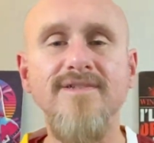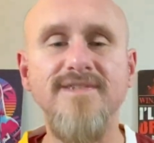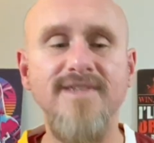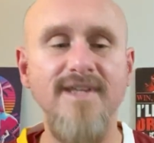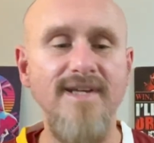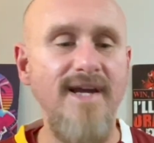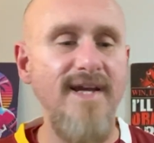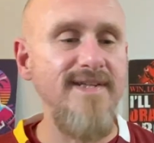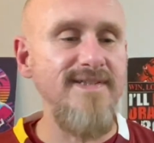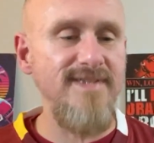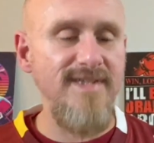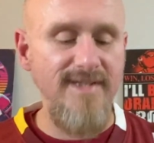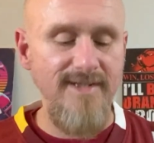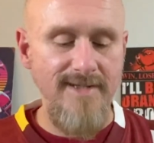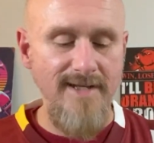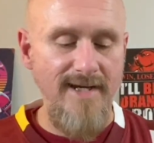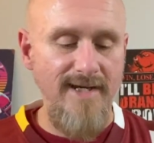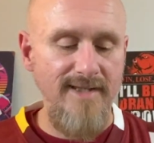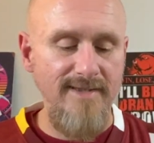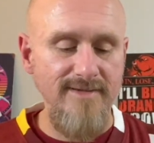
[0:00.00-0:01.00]
to
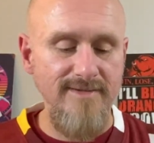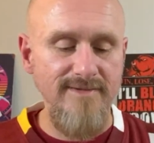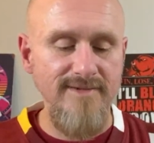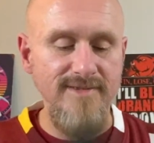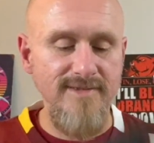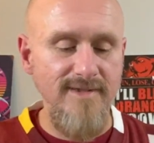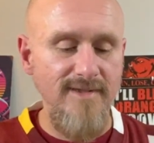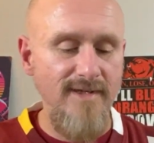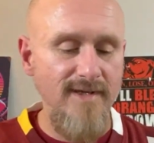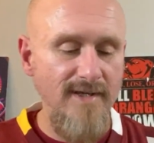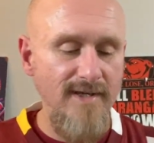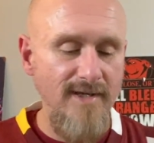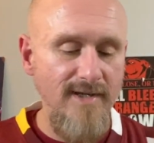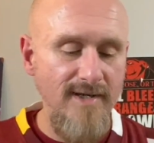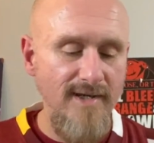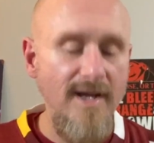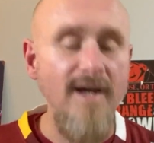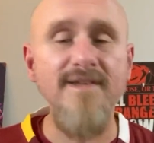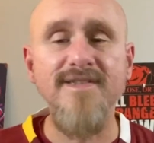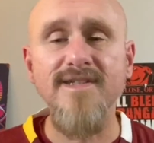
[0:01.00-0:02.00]
$19.
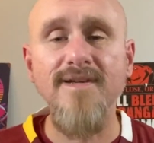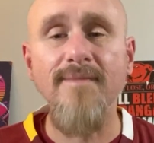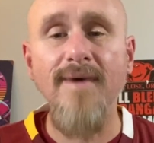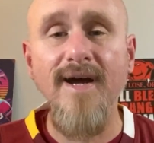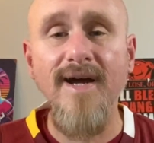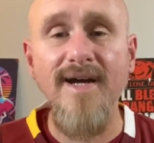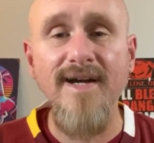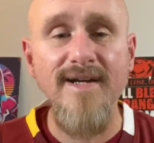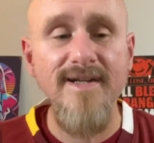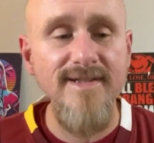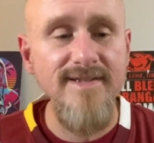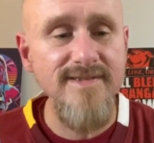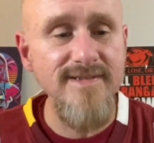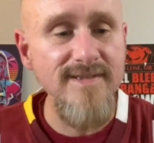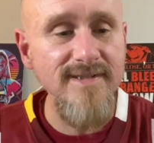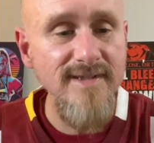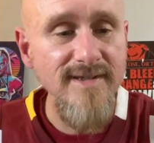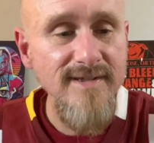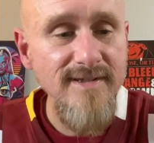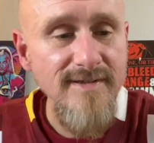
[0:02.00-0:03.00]
Customized,
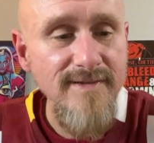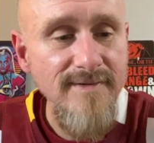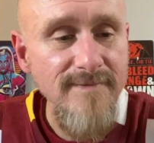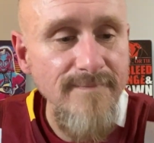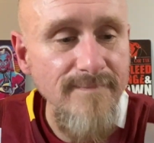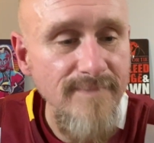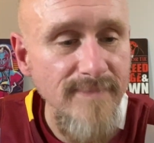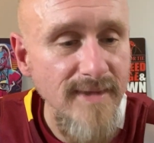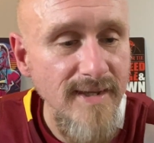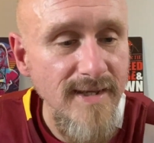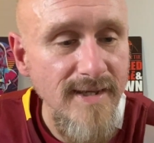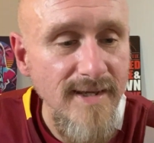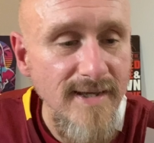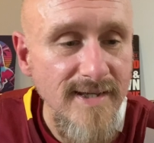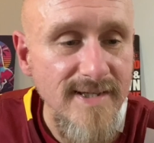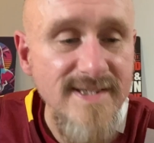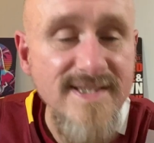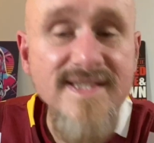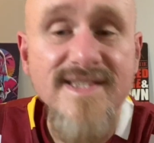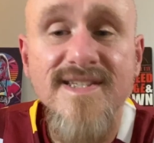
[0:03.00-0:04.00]

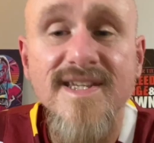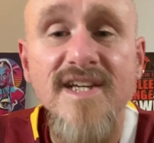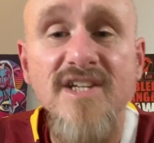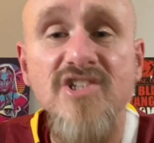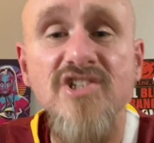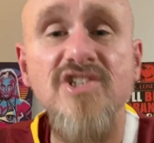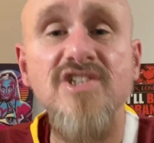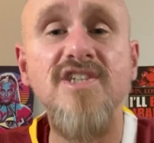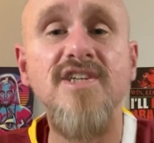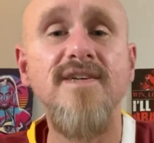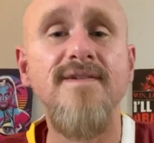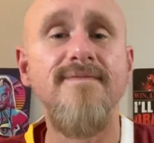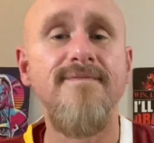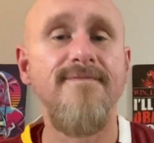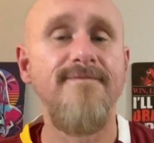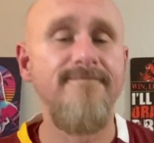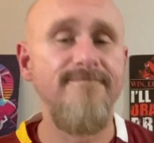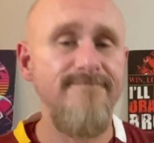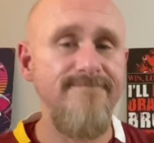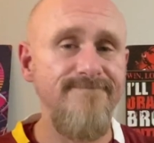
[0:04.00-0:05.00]
stitched.
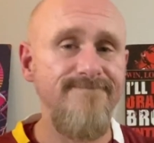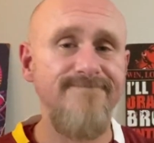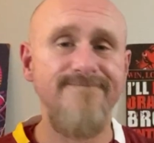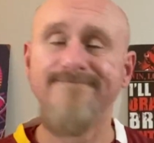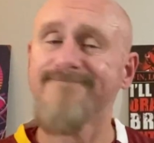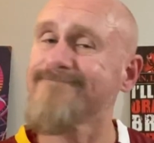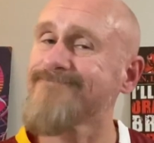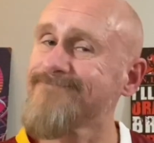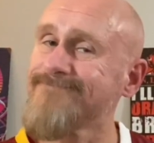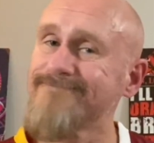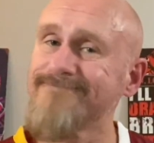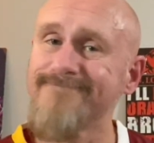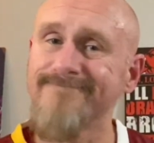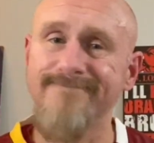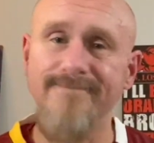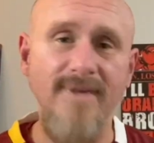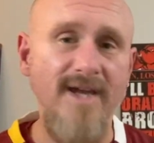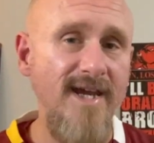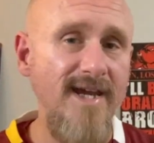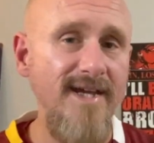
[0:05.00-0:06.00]

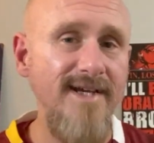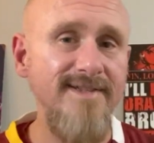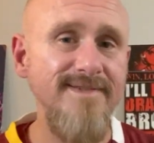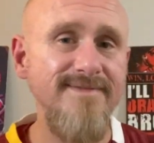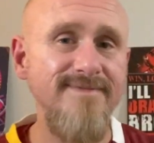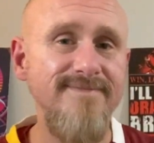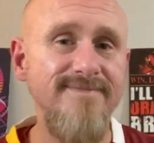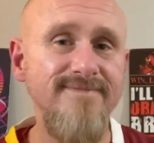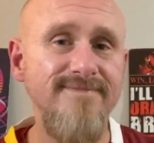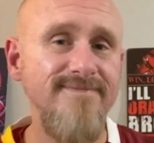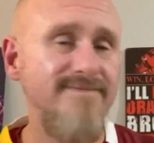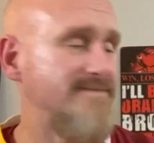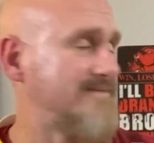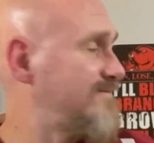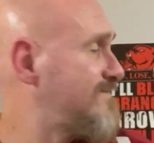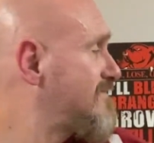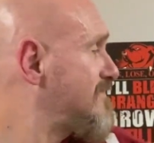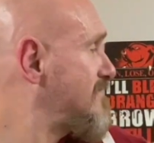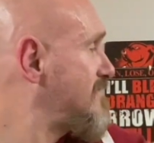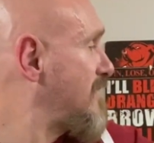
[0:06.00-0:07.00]
Man,
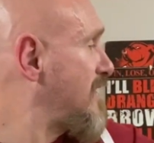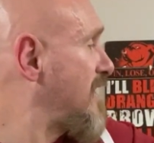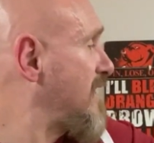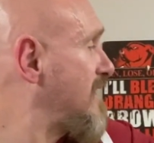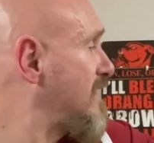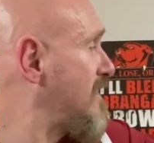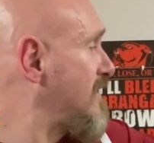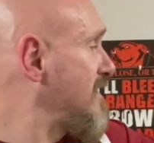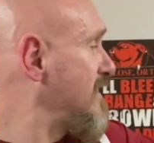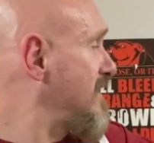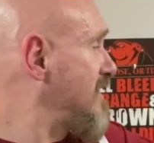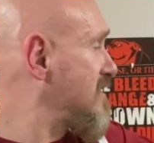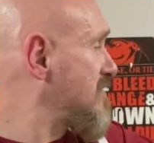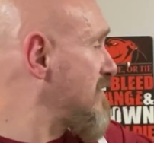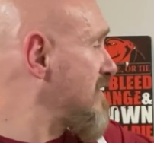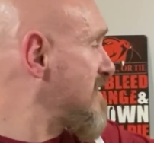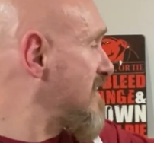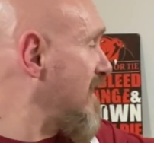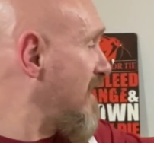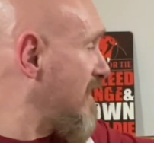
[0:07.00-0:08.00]
playing all the hits
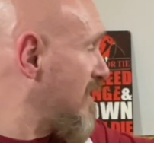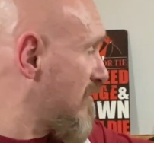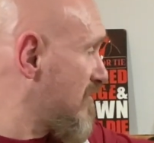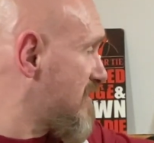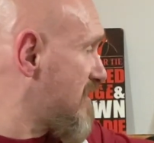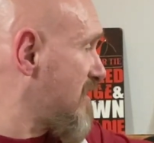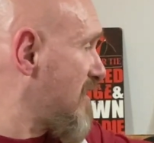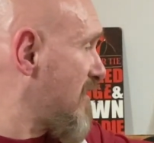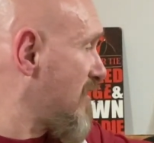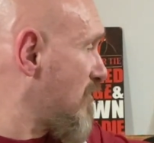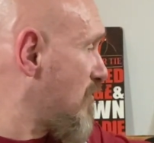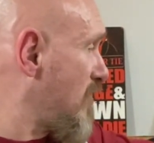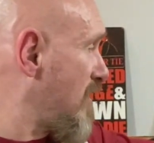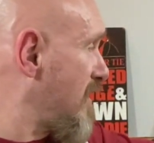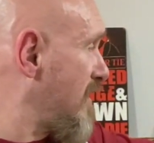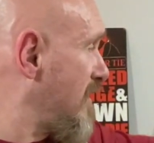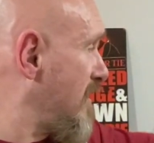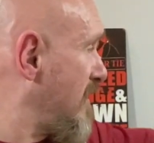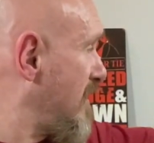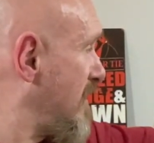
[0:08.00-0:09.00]
once again. Here's another
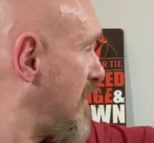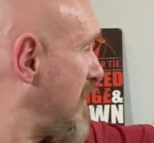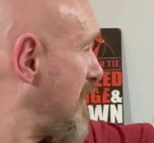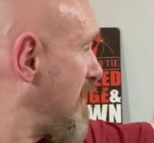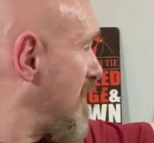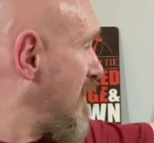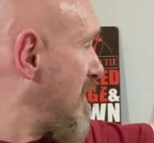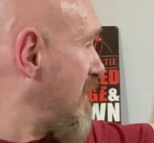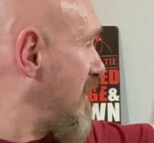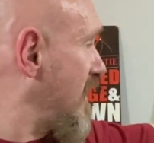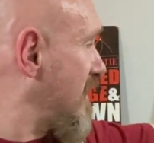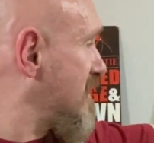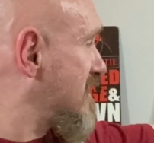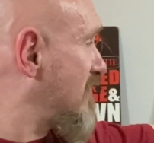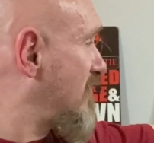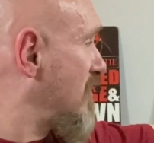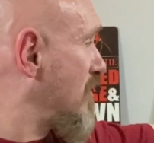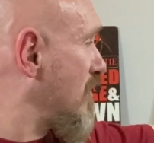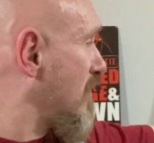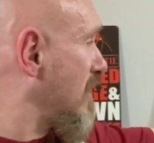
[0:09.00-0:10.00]
one. The next
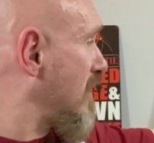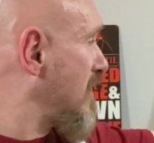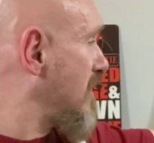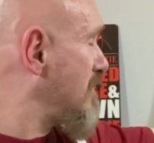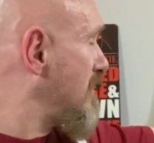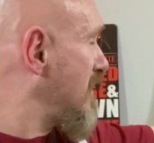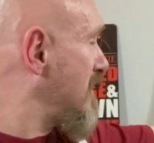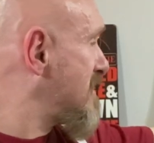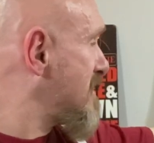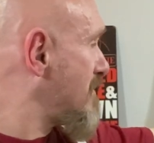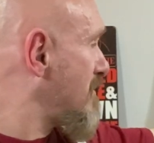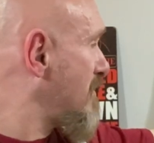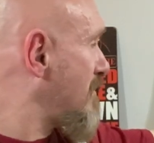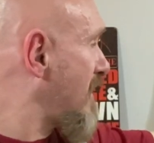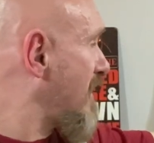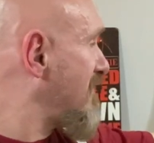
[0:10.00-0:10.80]
few are going to be some of my